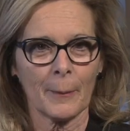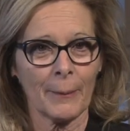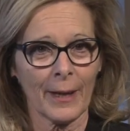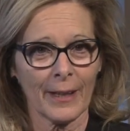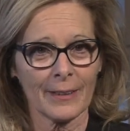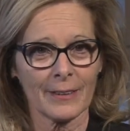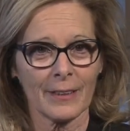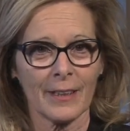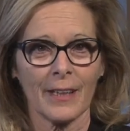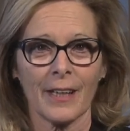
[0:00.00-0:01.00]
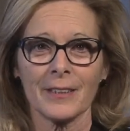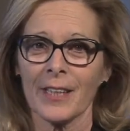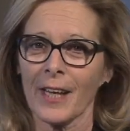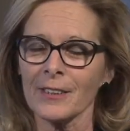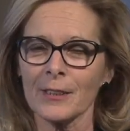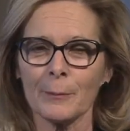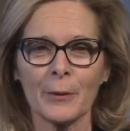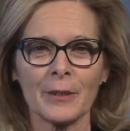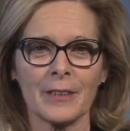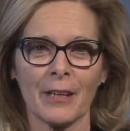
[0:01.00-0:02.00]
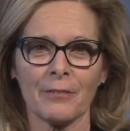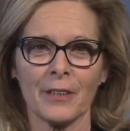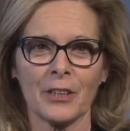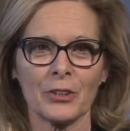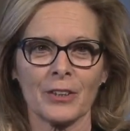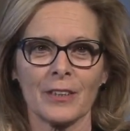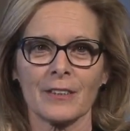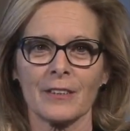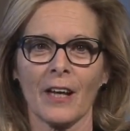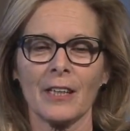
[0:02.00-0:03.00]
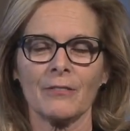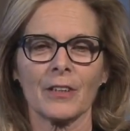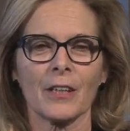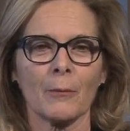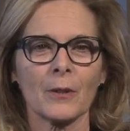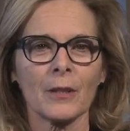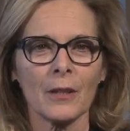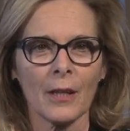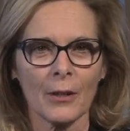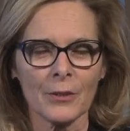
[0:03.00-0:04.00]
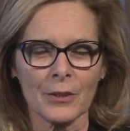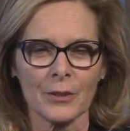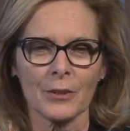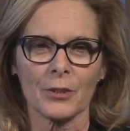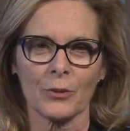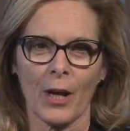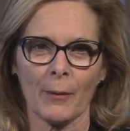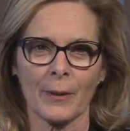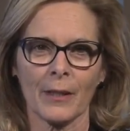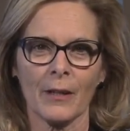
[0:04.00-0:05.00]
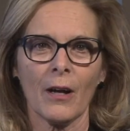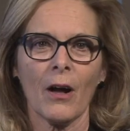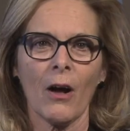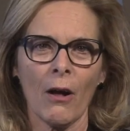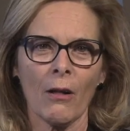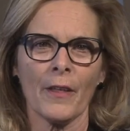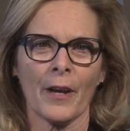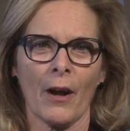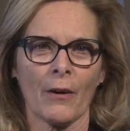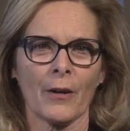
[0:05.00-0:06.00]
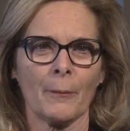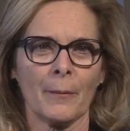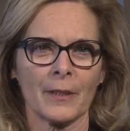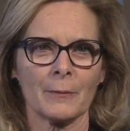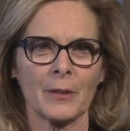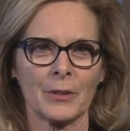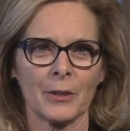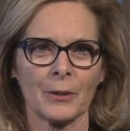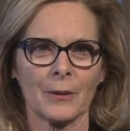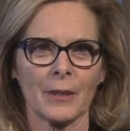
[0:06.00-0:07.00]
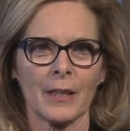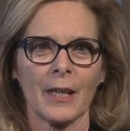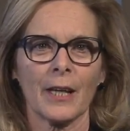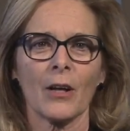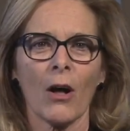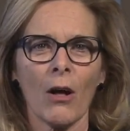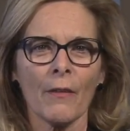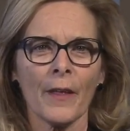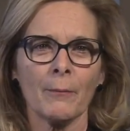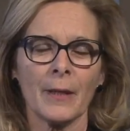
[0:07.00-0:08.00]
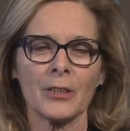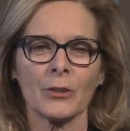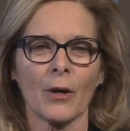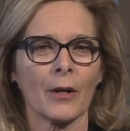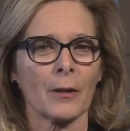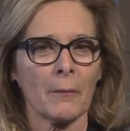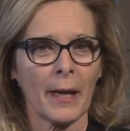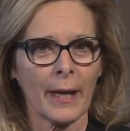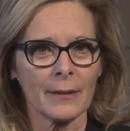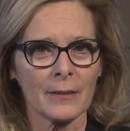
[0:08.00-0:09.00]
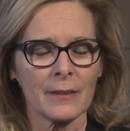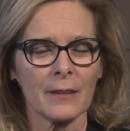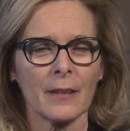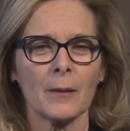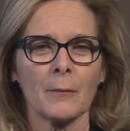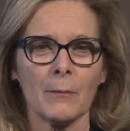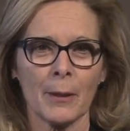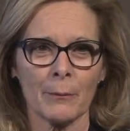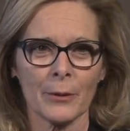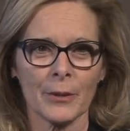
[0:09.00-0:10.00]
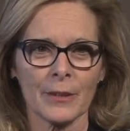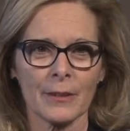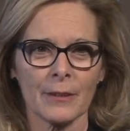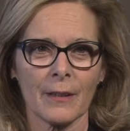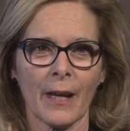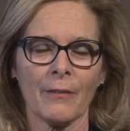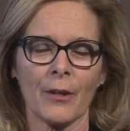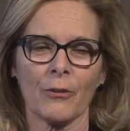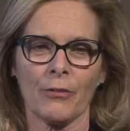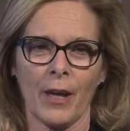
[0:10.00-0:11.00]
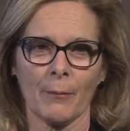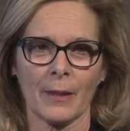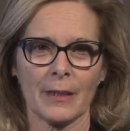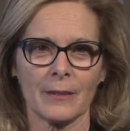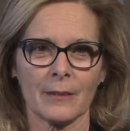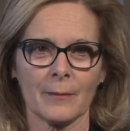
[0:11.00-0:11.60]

But a textbook definition does not even come close to describing all that our ombudsmen do and all they mean to our commands, members, and their families.